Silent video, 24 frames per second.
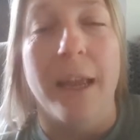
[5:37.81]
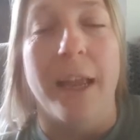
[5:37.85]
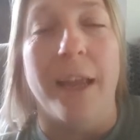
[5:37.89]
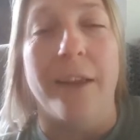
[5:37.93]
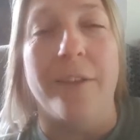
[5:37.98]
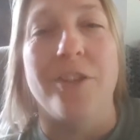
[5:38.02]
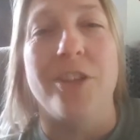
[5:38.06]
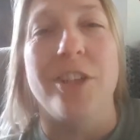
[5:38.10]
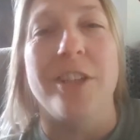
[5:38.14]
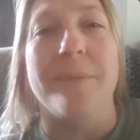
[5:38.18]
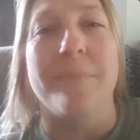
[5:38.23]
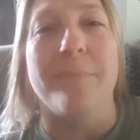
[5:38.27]

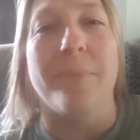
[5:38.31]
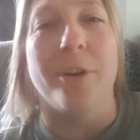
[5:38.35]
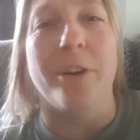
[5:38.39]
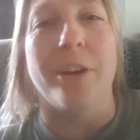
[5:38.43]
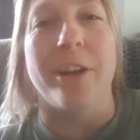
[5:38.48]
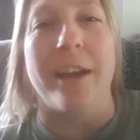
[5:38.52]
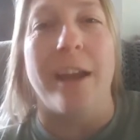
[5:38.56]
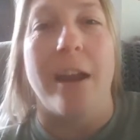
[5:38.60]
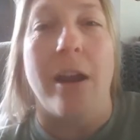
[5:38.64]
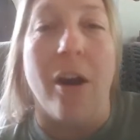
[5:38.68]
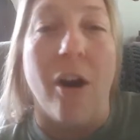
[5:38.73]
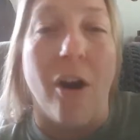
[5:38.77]
If she's
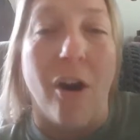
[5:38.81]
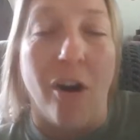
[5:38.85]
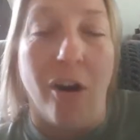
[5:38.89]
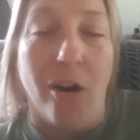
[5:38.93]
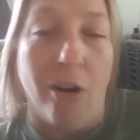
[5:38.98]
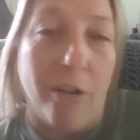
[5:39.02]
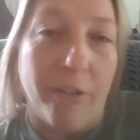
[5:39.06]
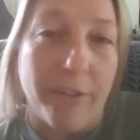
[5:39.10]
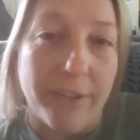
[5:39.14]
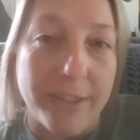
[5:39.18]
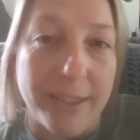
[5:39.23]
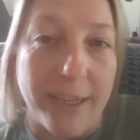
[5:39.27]
barking
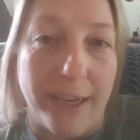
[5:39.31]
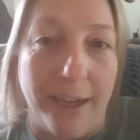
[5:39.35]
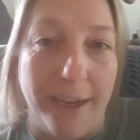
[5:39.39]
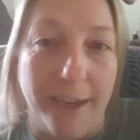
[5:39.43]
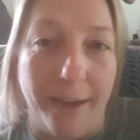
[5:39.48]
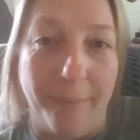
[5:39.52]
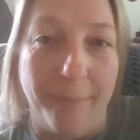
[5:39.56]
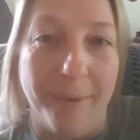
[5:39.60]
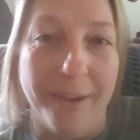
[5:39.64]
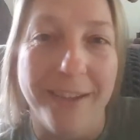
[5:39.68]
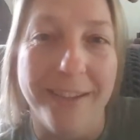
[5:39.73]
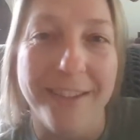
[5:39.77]
all the
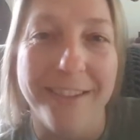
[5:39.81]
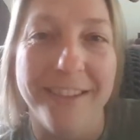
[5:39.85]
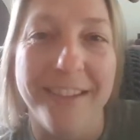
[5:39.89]
time,